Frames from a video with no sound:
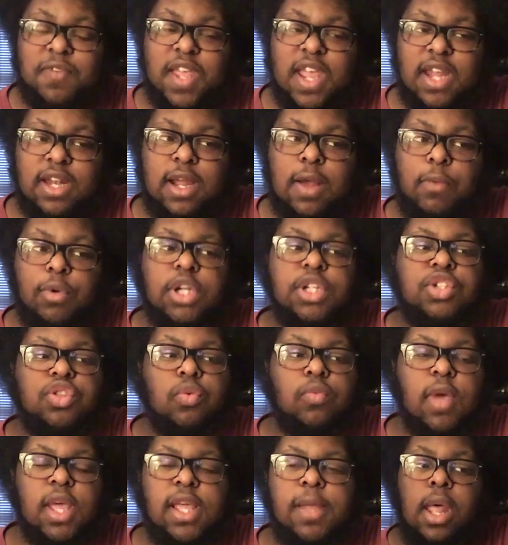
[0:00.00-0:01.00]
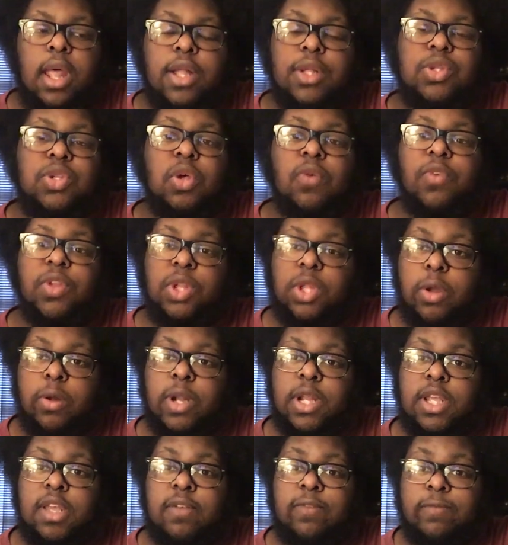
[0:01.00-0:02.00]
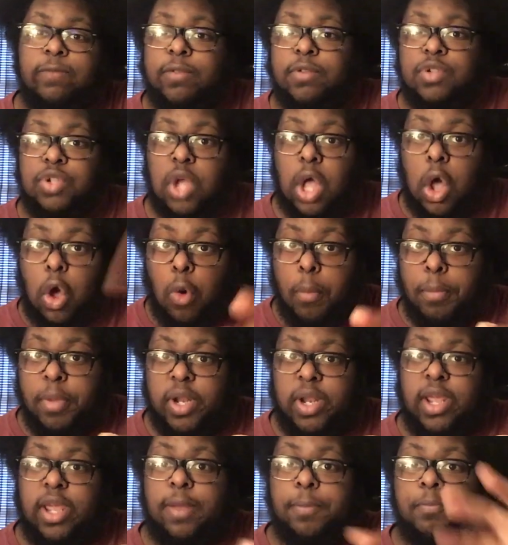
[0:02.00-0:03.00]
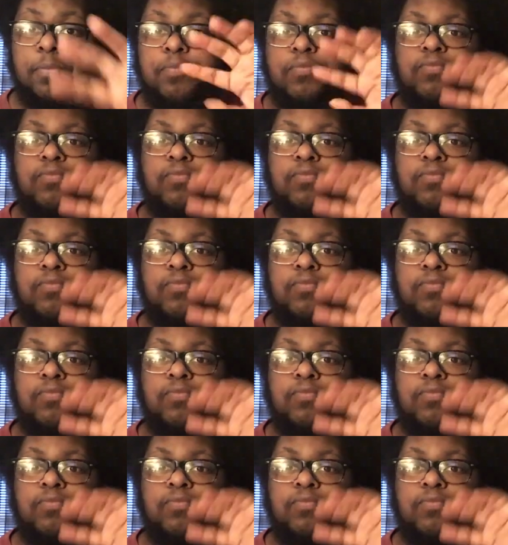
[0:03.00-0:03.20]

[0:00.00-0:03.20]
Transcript: and I wanted to wait until the 30th to open it